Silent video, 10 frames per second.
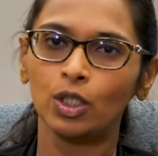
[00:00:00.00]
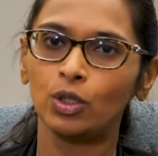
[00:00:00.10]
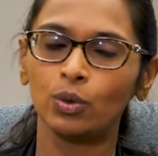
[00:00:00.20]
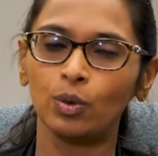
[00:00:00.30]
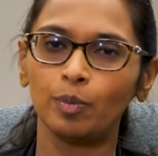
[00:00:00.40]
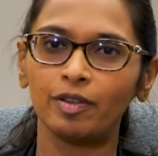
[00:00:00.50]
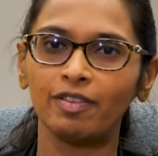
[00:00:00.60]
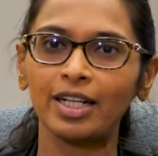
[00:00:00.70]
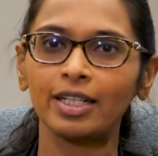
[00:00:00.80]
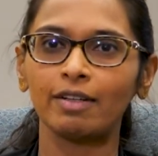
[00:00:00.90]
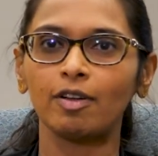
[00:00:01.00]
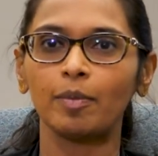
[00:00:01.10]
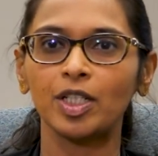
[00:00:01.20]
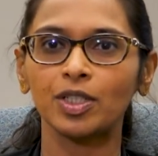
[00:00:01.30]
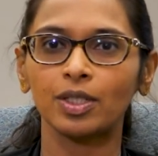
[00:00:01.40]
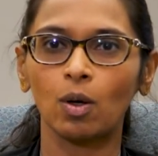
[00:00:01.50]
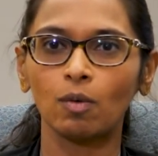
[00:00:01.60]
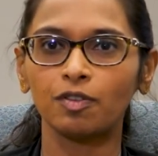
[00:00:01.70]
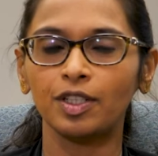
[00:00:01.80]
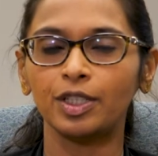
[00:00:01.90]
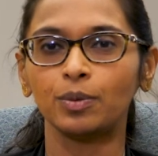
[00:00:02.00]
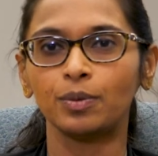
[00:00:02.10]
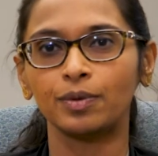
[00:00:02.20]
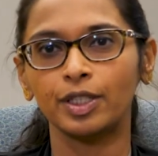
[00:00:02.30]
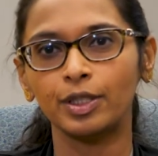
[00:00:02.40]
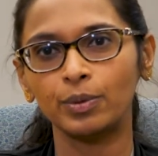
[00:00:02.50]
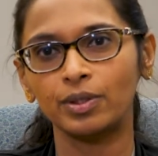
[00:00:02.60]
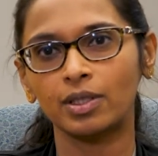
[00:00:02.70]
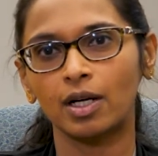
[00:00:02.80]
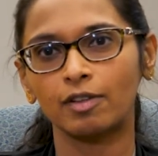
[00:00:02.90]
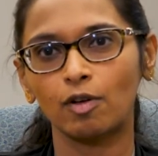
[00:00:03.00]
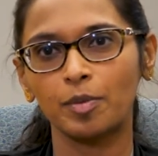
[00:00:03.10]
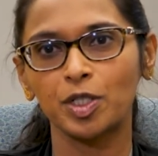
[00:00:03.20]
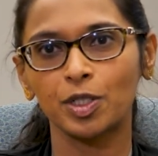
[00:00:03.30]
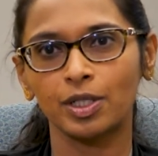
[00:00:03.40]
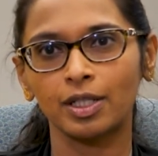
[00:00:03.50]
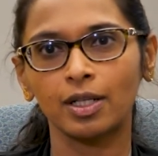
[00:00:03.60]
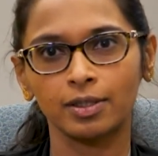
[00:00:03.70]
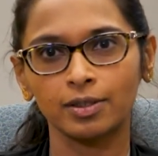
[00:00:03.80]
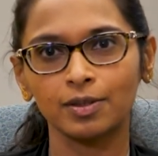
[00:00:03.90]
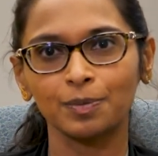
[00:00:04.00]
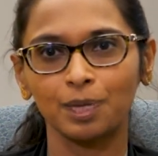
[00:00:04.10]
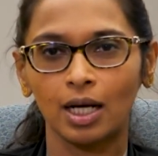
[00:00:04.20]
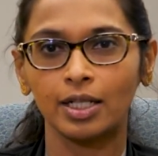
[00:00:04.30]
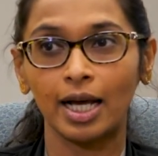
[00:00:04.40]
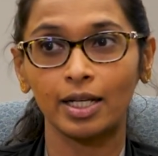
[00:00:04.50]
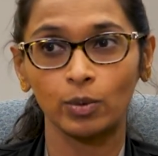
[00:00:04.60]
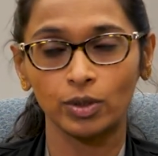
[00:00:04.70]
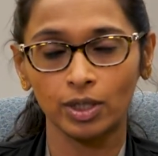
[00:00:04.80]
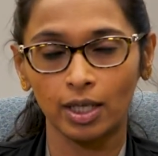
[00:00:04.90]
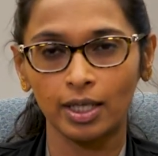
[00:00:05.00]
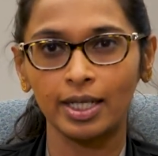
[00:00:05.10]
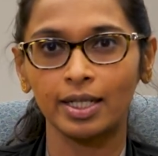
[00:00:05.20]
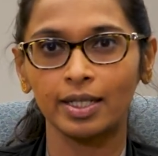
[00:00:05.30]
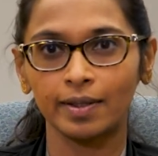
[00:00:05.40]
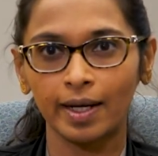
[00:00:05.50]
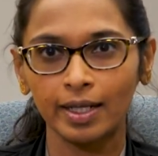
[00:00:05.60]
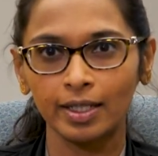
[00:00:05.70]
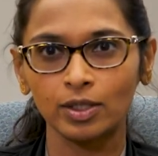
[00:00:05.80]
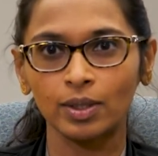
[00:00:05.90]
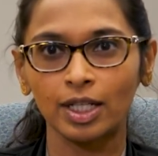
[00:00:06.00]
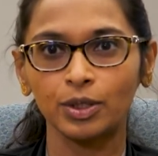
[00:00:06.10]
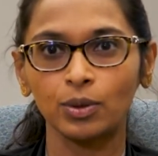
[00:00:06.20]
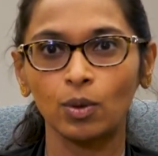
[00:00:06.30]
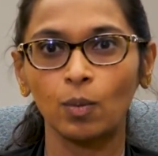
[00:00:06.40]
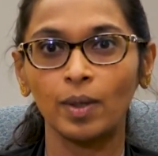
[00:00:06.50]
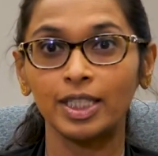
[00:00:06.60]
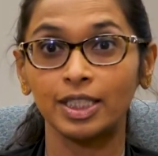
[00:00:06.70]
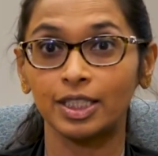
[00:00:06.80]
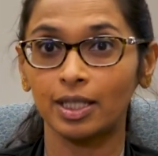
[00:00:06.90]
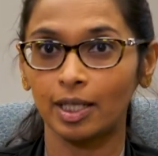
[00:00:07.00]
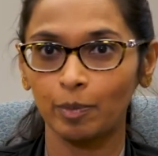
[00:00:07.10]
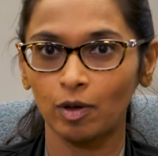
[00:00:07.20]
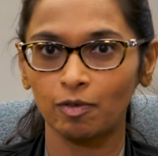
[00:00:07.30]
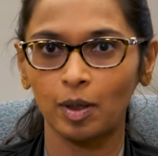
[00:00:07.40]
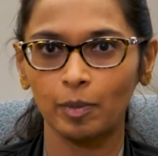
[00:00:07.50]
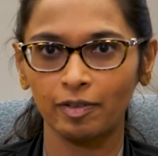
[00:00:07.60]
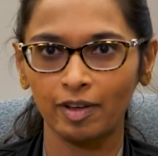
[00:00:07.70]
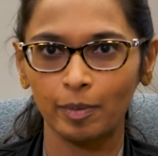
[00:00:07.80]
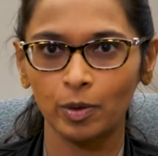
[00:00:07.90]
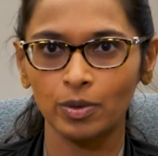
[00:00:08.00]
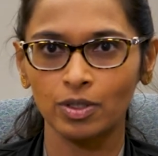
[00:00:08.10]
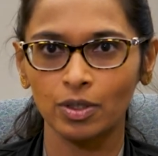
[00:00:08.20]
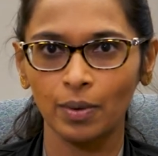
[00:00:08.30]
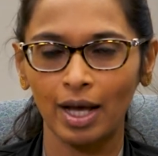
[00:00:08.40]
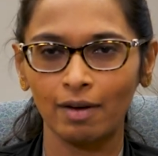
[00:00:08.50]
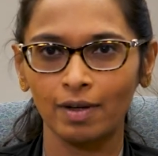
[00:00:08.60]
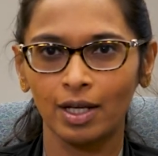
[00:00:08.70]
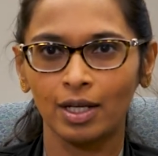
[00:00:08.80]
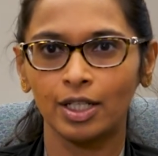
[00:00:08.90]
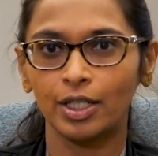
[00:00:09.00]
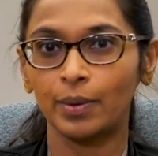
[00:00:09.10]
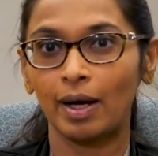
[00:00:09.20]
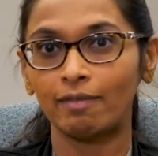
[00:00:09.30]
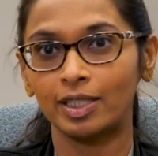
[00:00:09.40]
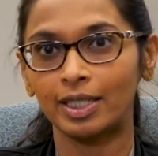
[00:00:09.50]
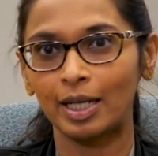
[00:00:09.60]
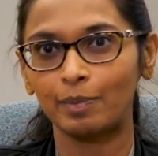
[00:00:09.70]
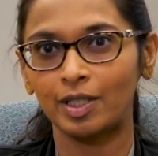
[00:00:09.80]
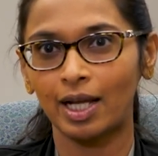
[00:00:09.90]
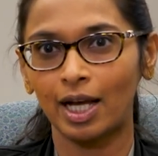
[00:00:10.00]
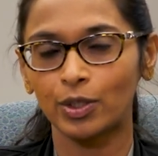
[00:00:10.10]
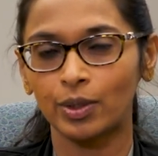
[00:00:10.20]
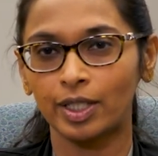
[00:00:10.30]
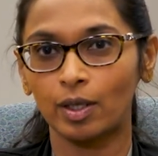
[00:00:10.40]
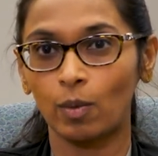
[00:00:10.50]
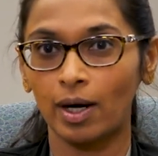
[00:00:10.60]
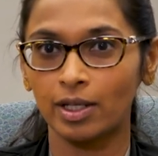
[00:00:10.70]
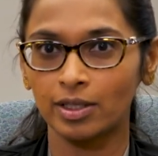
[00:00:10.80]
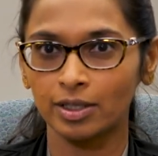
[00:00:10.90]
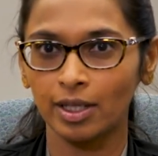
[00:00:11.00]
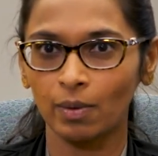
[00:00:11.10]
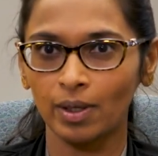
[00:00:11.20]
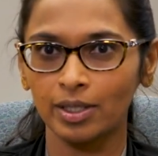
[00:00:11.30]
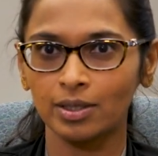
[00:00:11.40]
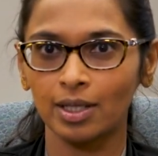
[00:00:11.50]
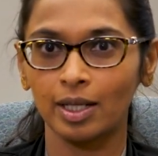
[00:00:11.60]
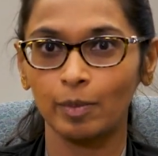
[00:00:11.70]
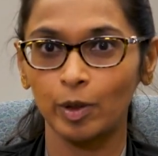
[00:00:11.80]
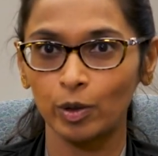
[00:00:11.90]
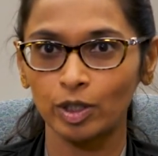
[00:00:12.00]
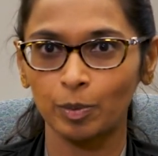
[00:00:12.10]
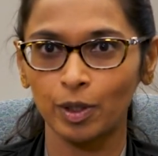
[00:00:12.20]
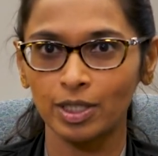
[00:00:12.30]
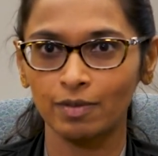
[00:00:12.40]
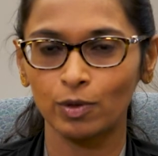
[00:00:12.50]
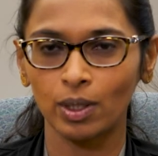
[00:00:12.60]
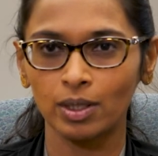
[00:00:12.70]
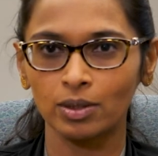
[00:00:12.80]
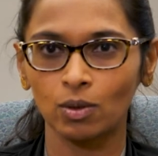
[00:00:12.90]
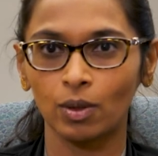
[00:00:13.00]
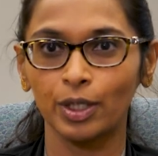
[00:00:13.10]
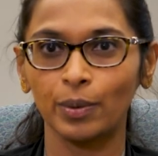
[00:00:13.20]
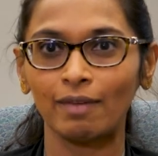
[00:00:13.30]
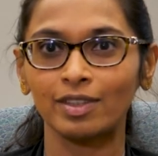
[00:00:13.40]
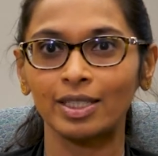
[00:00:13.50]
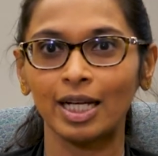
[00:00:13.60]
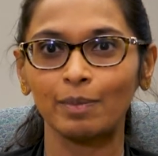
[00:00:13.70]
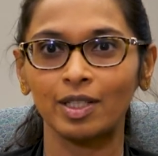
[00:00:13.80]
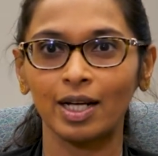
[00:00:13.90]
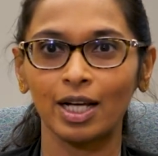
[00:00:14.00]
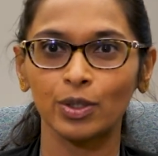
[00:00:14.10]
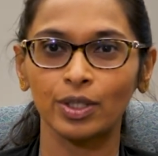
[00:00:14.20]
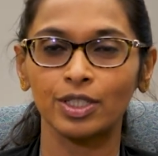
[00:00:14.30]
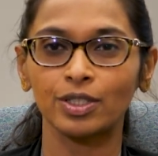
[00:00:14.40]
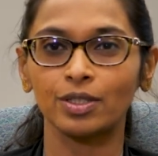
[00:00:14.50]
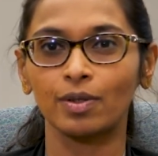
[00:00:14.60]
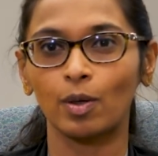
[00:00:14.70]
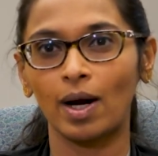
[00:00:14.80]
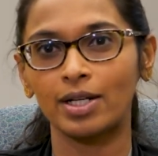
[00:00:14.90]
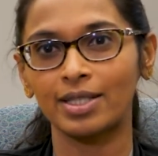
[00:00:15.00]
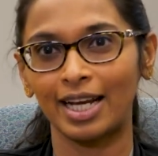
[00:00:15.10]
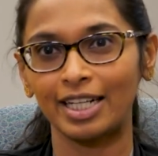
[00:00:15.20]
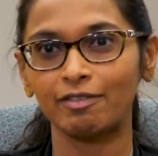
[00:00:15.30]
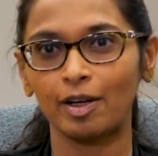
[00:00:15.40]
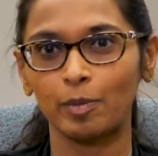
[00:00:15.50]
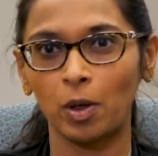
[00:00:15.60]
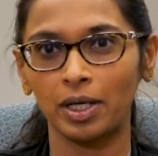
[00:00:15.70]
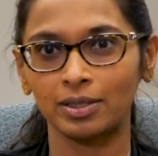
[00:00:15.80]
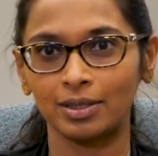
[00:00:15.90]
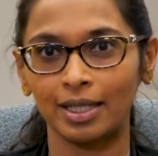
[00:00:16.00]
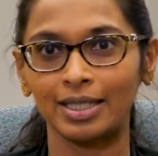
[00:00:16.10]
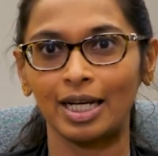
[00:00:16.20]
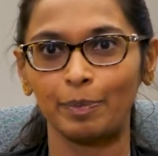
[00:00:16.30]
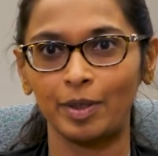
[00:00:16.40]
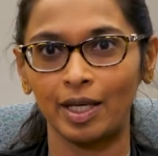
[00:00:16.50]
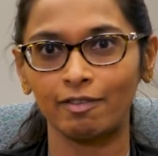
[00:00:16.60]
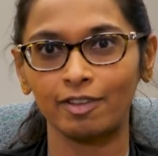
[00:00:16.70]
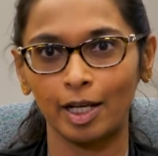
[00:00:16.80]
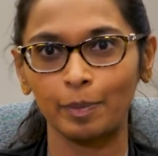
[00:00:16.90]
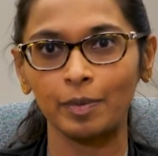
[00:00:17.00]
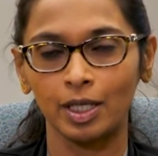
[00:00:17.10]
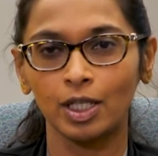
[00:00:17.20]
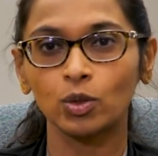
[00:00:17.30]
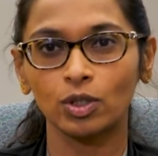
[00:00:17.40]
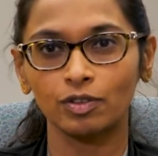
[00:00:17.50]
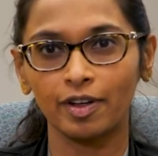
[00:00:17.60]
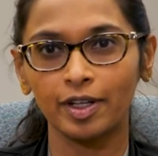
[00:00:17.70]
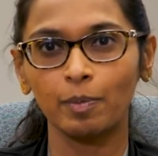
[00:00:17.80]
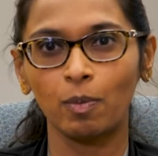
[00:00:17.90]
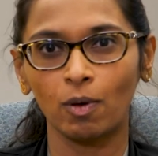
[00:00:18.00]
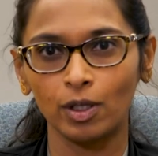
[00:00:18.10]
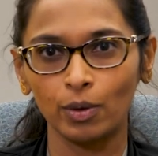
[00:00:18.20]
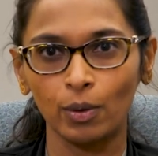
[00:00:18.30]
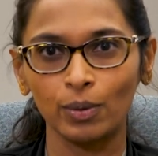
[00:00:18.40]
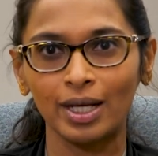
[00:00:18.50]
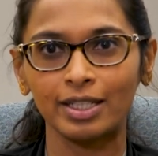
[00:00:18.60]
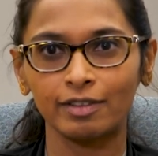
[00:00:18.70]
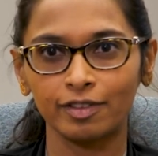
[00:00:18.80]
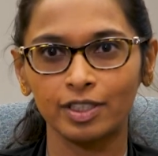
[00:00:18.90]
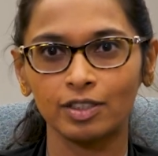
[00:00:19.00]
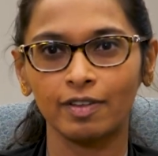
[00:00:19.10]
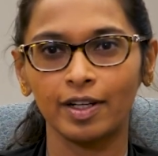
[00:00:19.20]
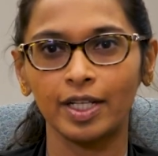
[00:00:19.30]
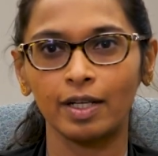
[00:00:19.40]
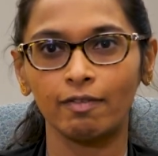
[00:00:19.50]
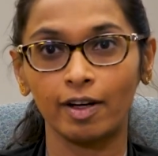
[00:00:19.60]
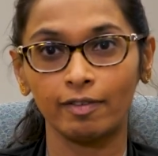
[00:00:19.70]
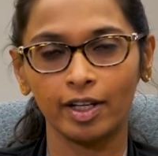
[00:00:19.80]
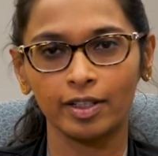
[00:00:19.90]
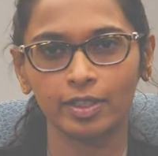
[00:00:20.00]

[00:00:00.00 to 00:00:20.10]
to prevent inflammation, hopefully to reduce scar formation in the lungs. Diagnosed early and correctly so that you know which type of pulmonary fibrosis you have. Do you have the type that actually requires steroids and immunosuppressive drugs, or do you have the type that actually requires antifibrotics, like the IPF type? So it's very important to know that difference very, very, very